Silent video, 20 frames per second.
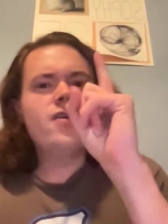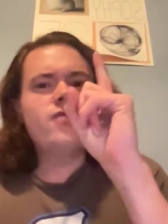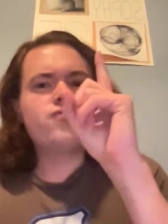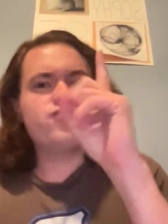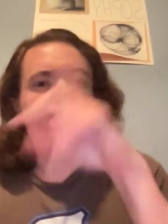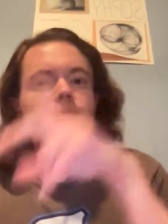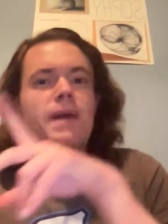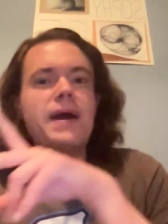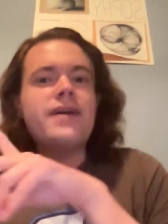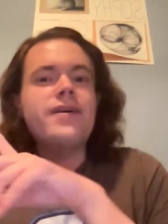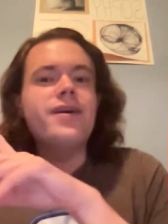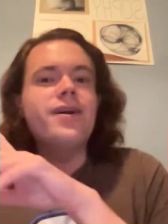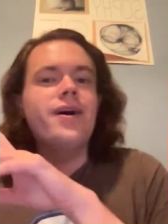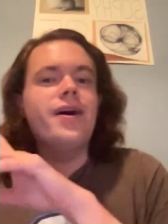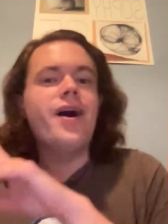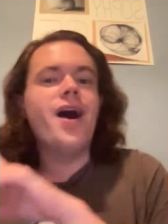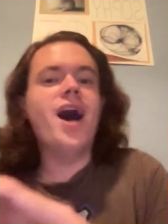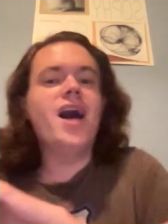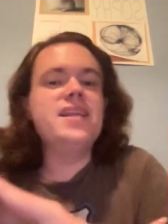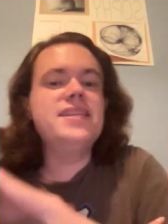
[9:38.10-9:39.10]

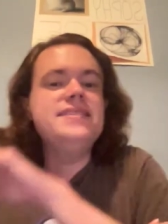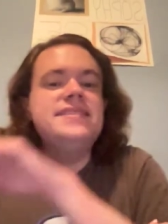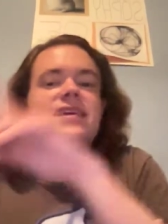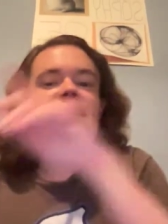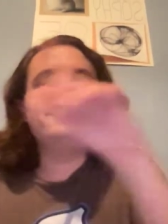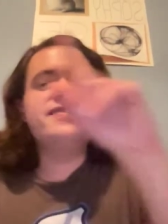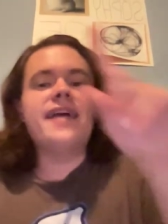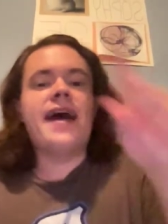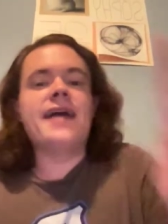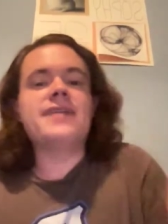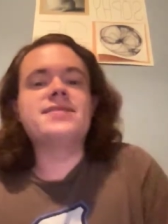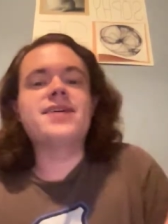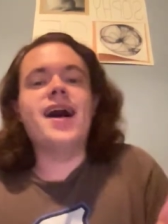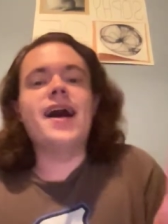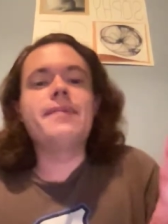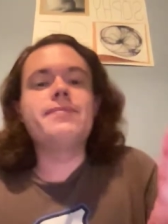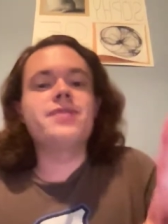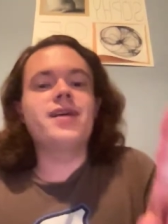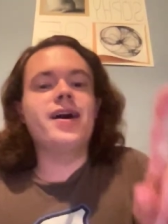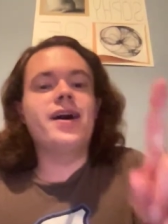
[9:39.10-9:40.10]
Rebecca undid that
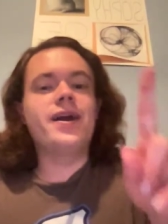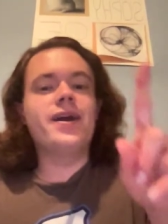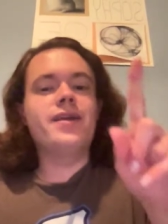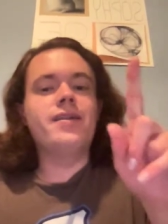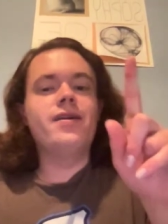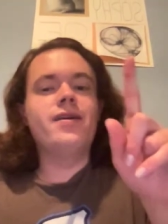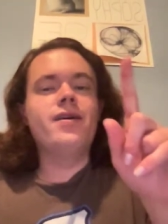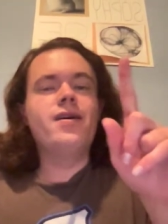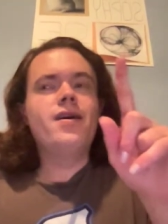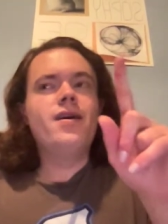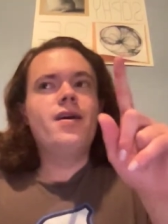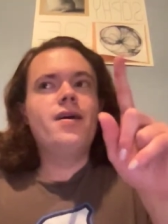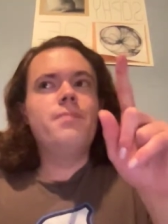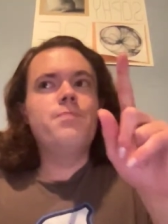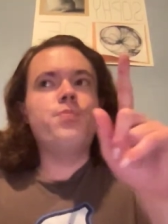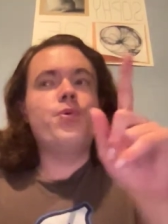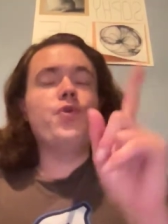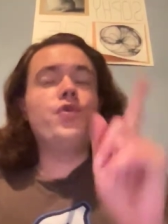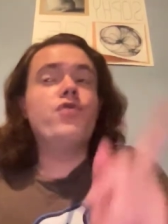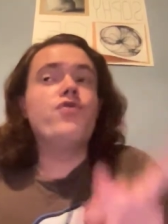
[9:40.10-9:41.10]
timeline
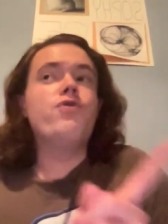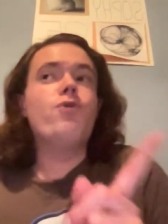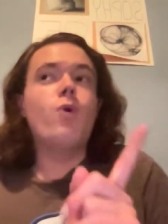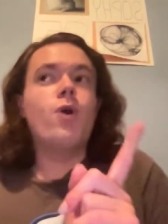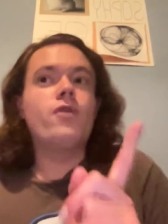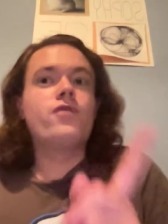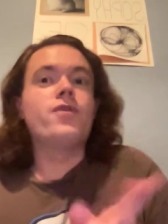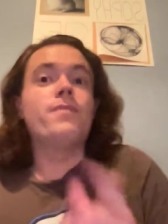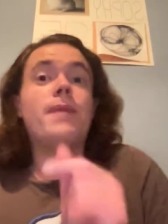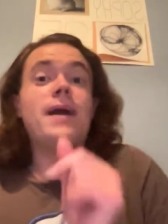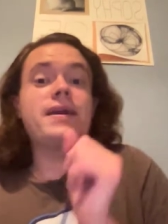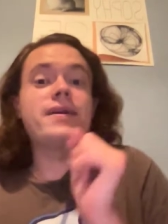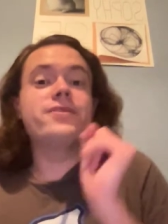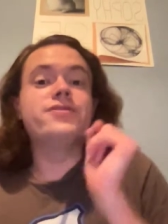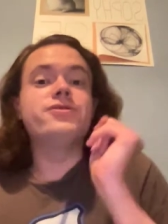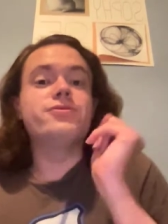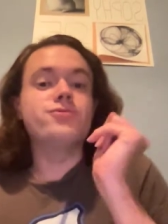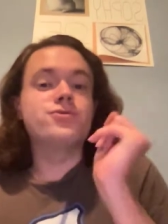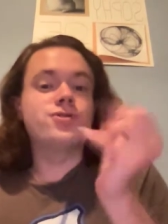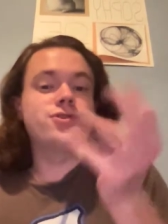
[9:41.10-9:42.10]
before
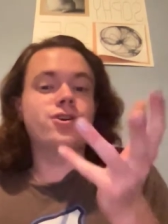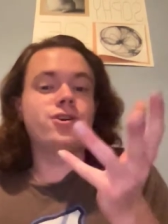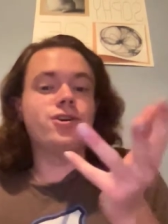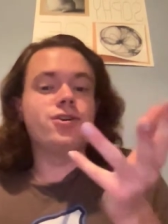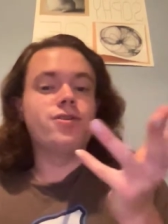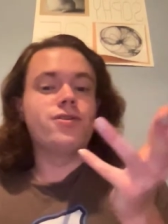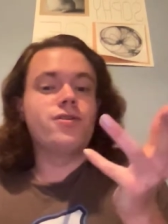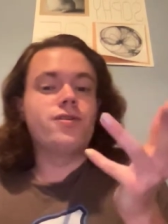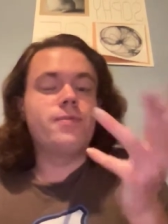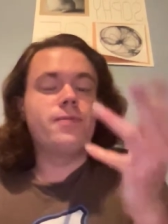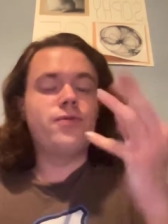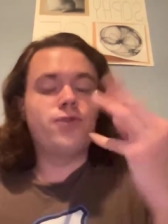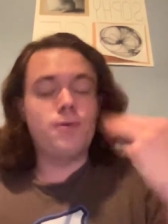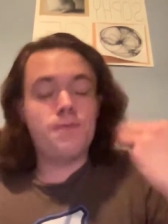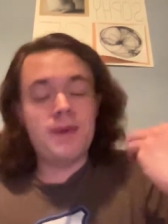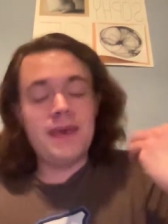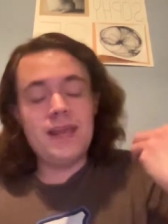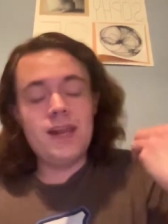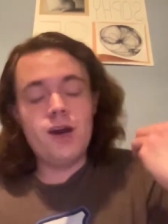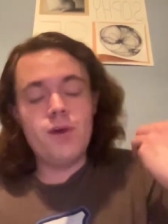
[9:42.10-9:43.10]

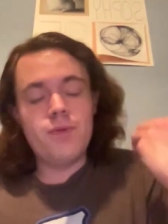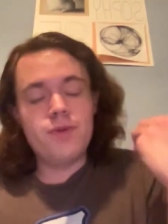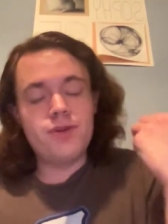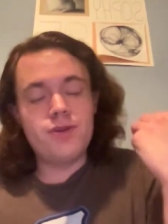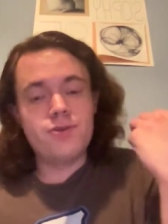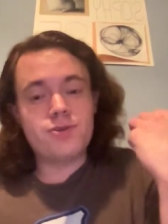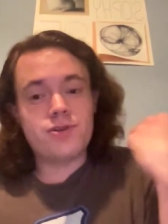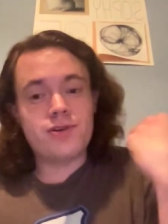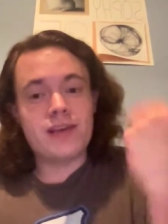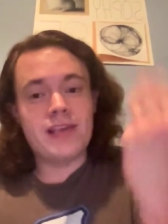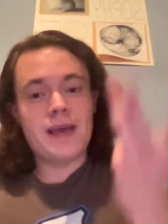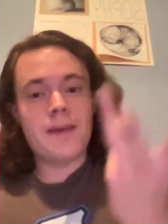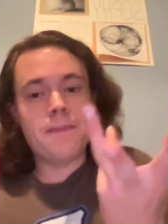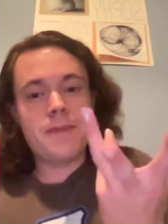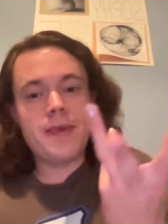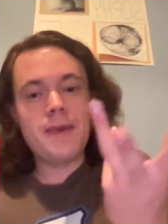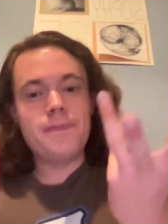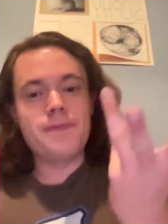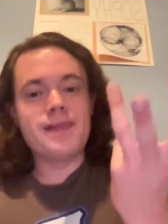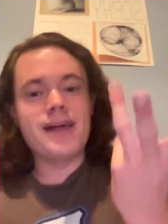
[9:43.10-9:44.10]
Pino would use her
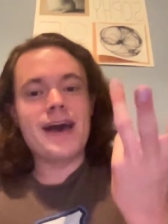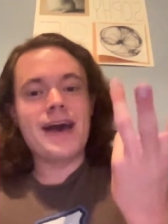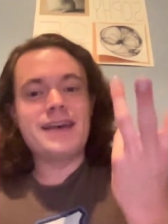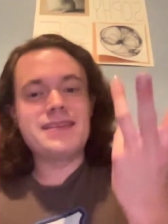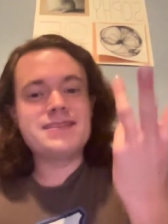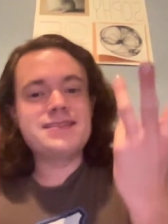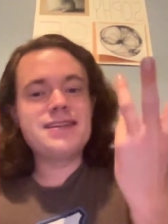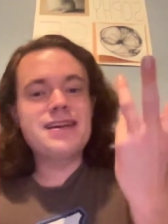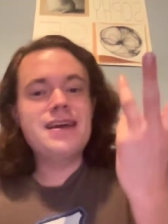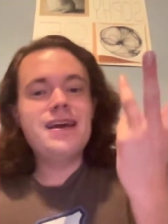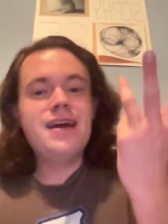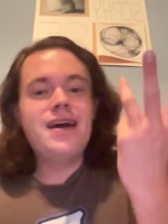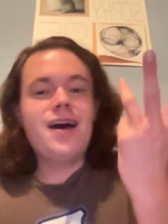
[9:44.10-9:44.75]
EMP blast.